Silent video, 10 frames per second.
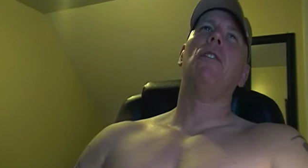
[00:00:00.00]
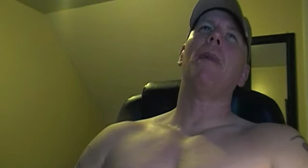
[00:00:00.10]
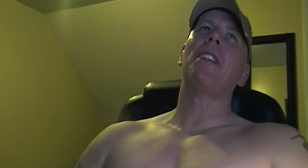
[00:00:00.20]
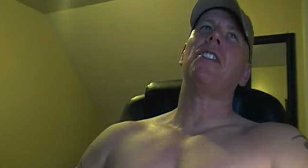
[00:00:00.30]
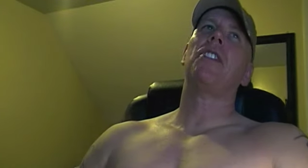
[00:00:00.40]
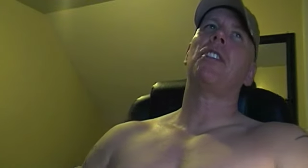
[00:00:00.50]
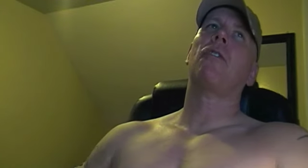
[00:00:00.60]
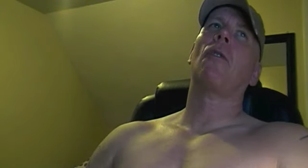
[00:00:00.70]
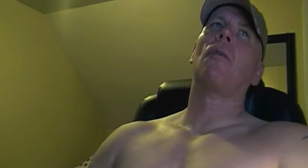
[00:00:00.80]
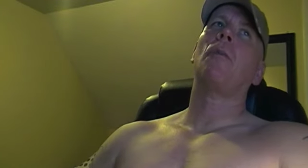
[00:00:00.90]
few
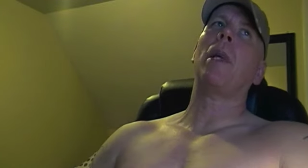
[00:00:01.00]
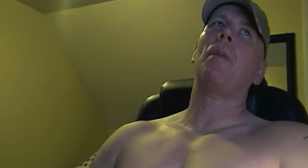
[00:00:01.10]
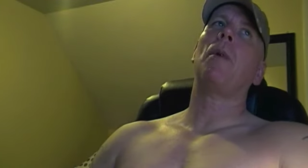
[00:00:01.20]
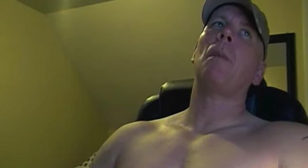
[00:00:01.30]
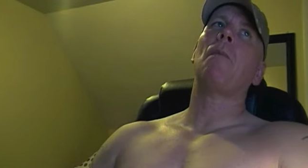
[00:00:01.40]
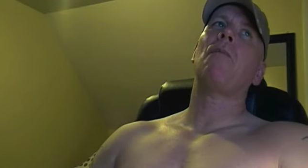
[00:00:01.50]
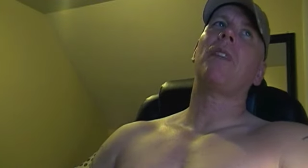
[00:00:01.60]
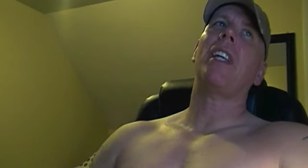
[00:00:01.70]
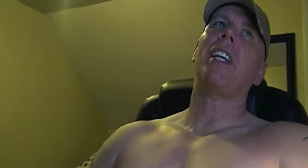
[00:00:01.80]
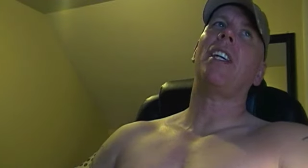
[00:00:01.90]
messages from people.
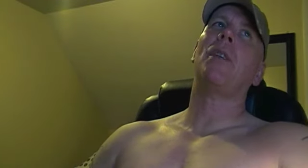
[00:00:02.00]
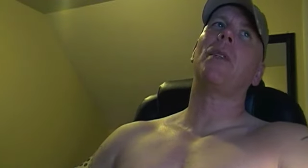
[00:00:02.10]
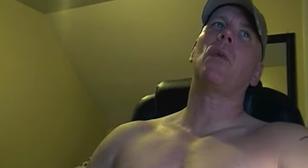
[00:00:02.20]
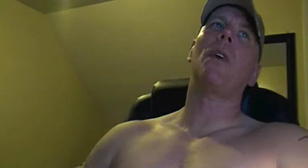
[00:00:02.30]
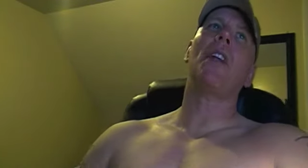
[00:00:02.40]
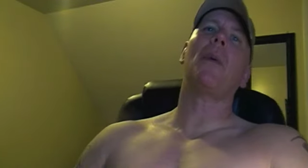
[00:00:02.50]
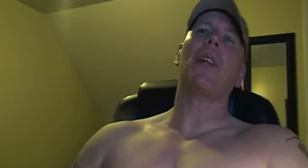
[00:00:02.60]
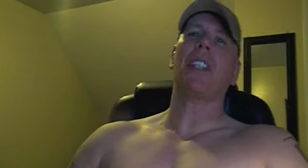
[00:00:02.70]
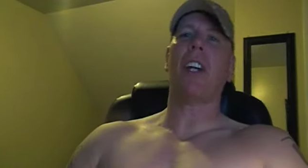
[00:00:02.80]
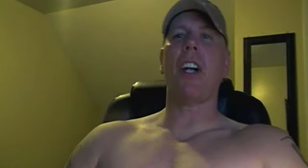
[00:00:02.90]
And there was one that
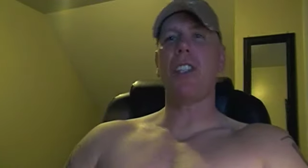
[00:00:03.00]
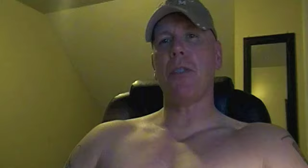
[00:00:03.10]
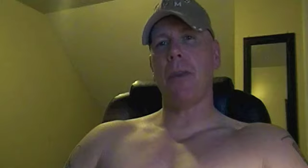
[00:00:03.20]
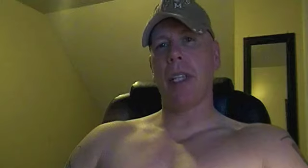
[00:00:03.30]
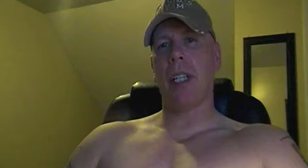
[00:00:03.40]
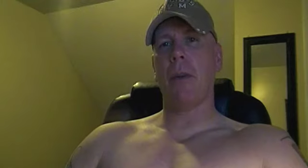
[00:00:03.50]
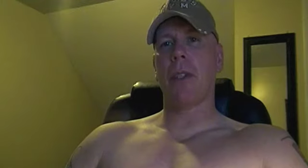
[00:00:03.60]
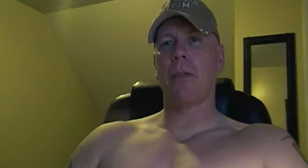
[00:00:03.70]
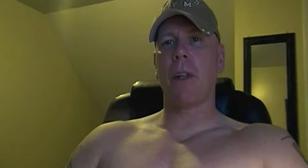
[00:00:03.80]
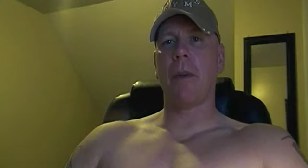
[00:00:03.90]
really touched me. It
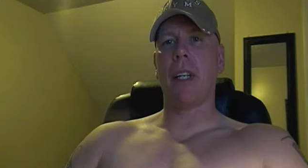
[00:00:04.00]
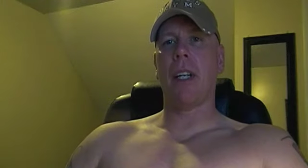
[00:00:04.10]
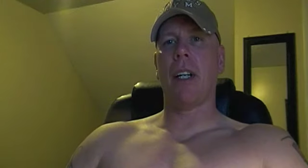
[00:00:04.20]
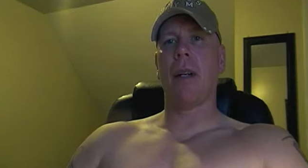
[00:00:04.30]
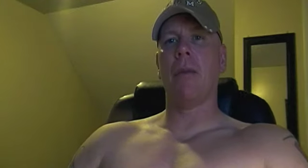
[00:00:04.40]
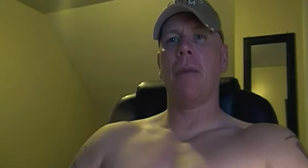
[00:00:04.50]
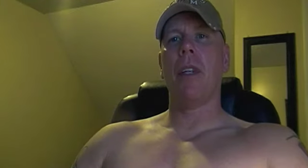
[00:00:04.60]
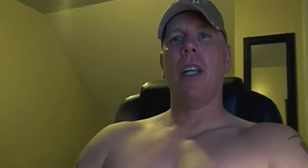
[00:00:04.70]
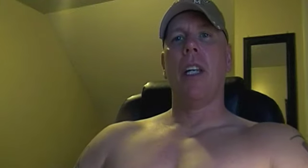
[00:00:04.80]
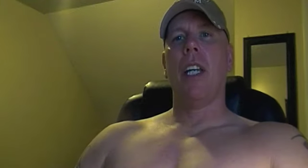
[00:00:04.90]
was from a
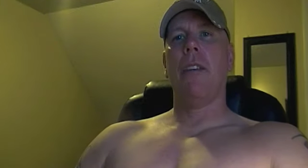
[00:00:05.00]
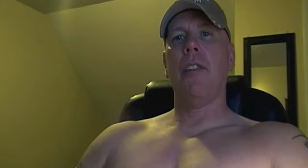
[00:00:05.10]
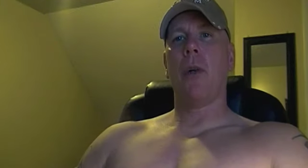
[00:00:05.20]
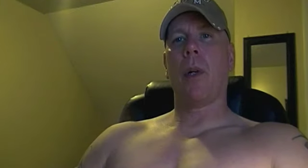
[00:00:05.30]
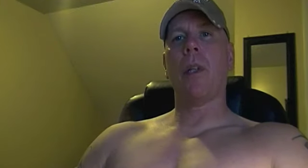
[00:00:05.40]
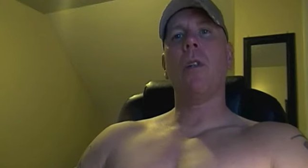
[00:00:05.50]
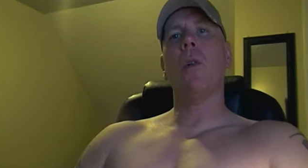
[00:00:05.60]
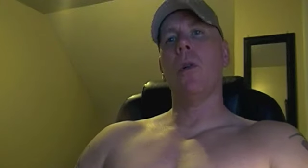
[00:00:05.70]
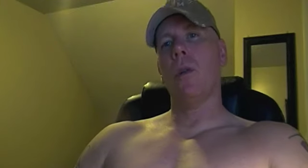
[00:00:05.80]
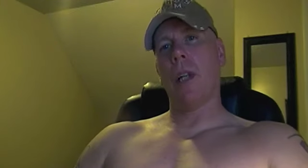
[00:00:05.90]
viewer
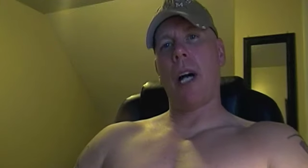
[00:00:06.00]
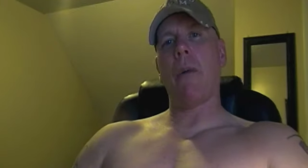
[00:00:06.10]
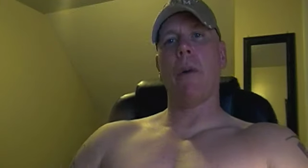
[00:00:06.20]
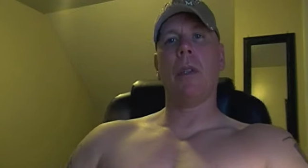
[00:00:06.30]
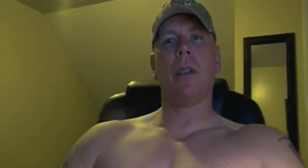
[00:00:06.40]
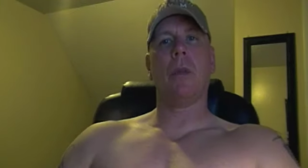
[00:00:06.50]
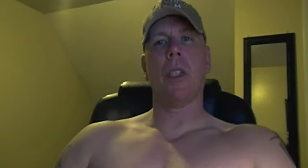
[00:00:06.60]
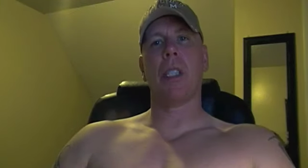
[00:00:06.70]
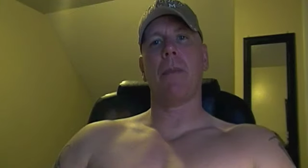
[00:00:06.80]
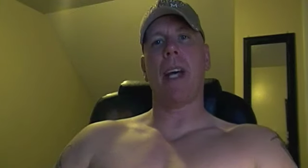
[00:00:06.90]
who I will
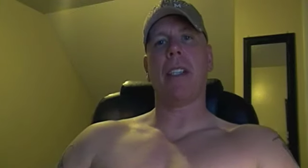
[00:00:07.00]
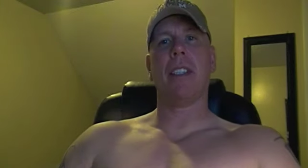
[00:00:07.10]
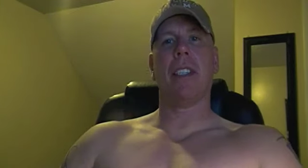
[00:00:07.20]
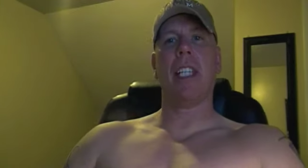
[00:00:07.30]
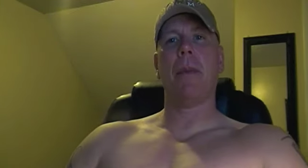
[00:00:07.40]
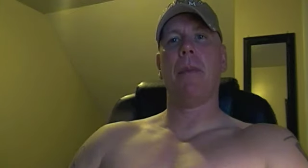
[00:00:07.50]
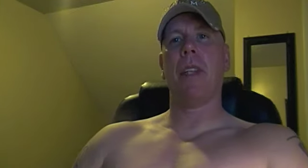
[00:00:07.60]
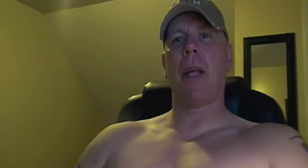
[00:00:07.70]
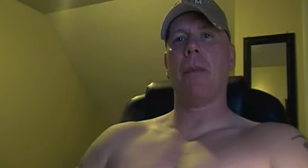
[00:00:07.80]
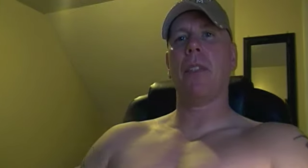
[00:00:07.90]
respect and keep
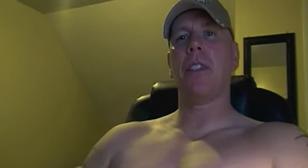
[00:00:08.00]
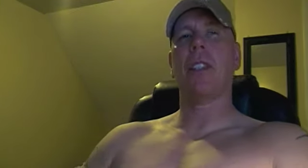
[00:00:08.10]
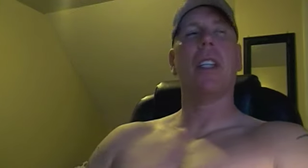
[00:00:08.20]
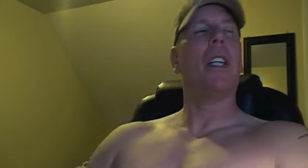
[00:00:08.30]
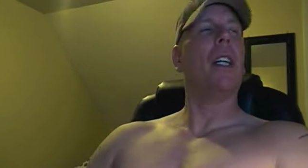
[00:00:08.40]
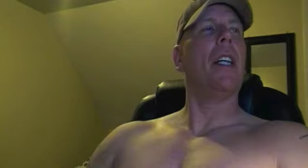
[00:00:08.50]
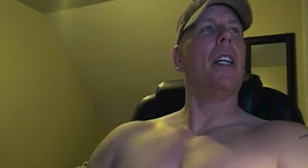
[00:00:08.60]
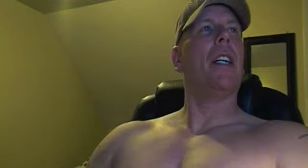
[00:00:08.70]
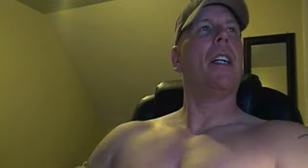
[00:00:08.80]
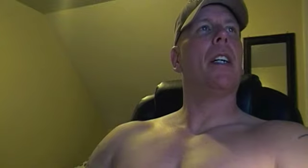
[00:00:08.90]
nameless.
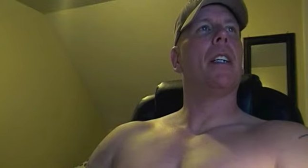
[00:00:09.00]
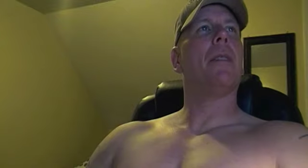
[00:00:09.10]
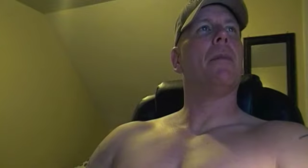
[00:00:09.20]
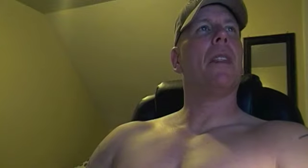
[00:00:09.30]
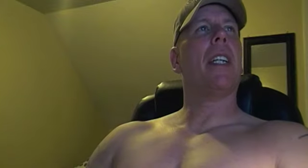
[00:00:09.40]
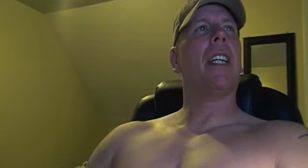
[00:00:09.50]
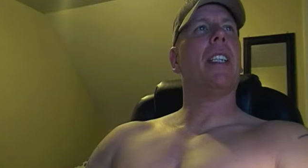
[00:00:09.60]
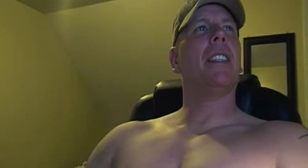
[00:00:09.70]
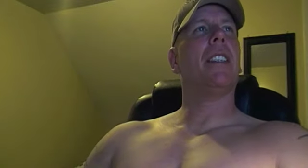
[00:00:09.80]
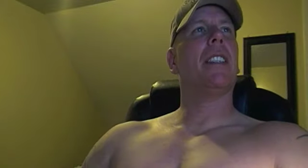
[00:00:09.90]

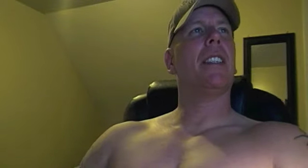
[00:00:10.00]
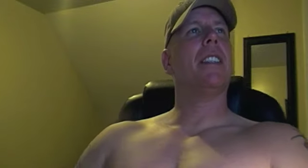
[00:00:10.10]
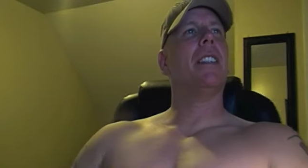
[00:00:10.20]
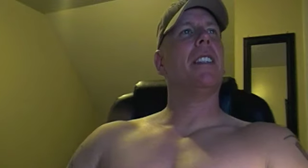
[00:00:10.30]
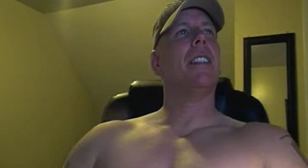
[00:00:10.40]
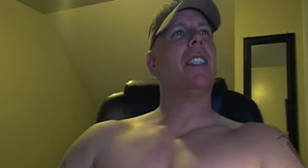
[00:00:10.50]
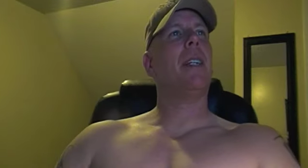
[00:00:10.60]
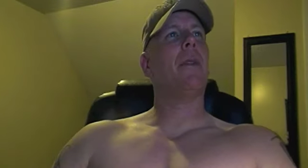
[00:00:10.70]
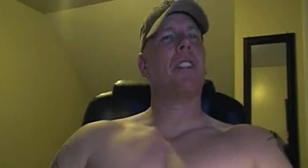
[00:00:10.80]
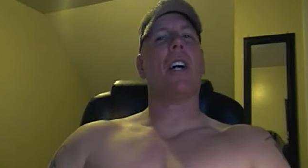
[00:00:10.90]
And
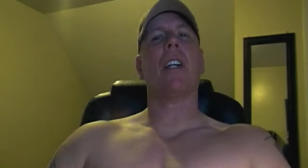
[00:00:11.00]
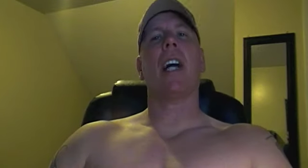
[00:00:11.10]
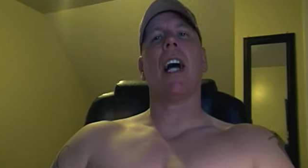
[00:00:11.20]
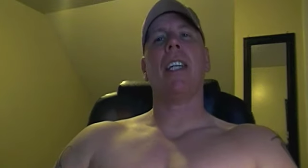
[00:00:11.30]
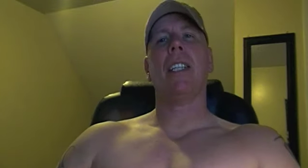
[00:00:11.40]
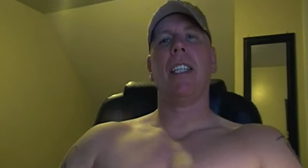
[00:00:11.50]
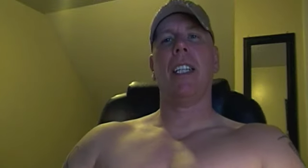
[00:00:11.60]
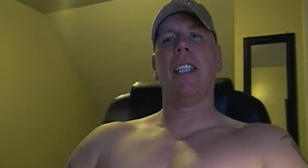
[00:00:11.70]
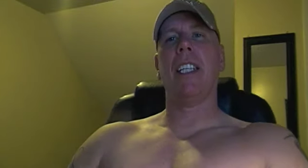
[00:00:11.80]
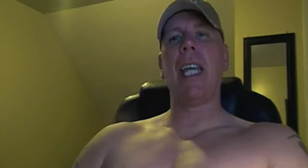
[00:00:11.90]
he was a young guy.
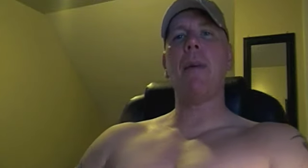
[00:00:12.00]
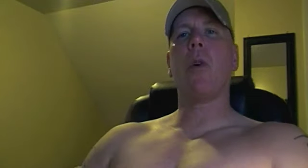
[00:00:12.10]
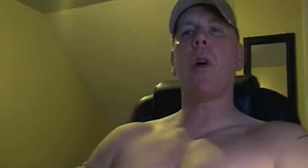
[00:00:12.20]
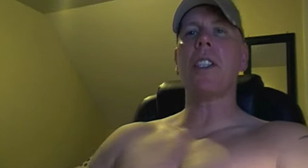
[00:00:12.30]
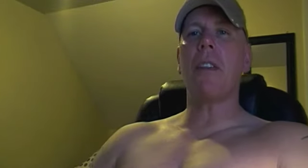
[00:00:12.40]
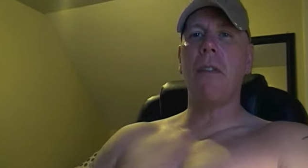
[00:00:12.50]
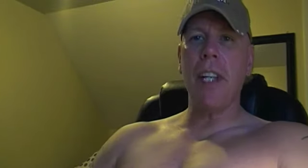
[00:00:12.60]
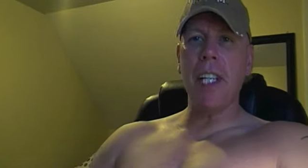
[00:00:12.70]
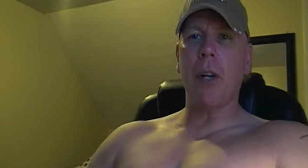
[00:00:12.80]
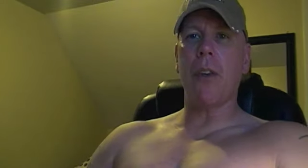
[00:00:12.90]
And he came across a
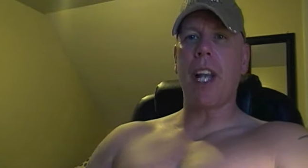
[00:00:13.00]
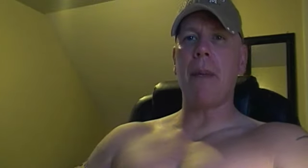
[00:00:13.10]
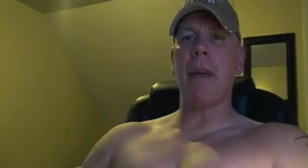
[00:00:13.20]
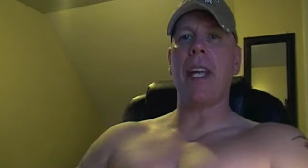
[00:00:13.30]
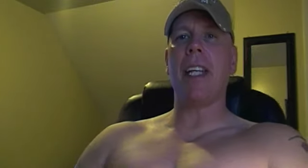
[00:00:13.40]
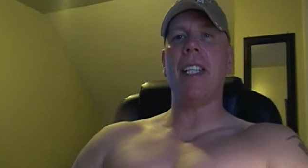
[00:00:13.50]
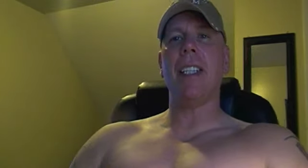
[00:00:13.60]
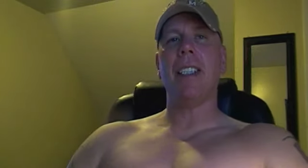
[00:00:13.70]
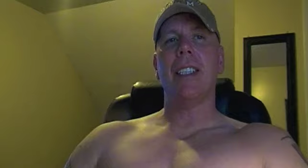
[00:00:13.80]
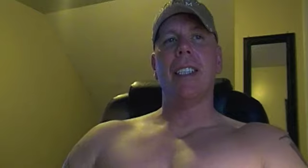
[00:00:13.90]
video that I made